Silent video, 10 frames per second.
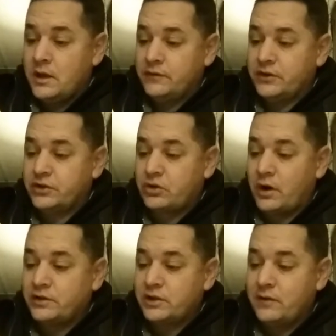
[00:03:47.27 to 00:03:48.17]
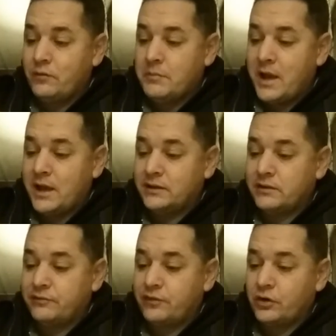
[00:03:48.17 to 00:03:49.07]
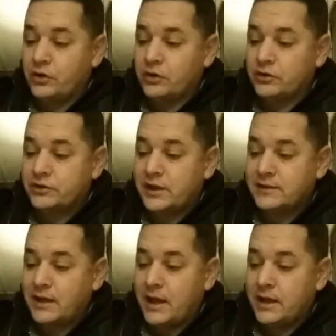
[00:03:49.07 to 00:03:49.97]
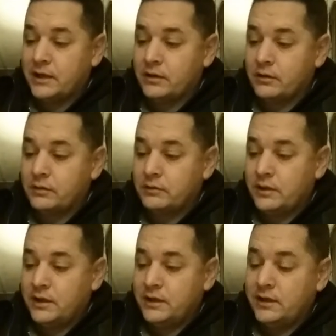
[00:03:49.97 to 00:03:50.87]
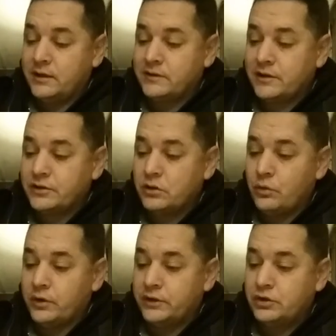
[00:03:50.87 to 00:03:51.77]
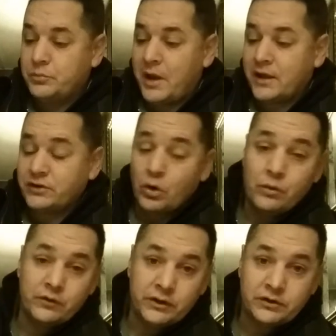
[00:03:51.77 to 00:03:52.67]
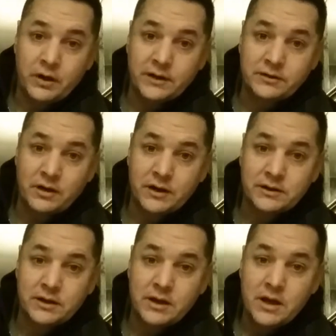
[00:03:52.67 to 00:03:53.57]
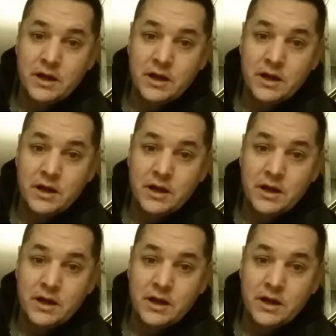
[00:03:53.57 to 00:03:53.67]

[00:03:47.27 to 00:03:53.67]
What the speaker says: The discretion of a man defers his anger, and it is his glory to pass over a transgression.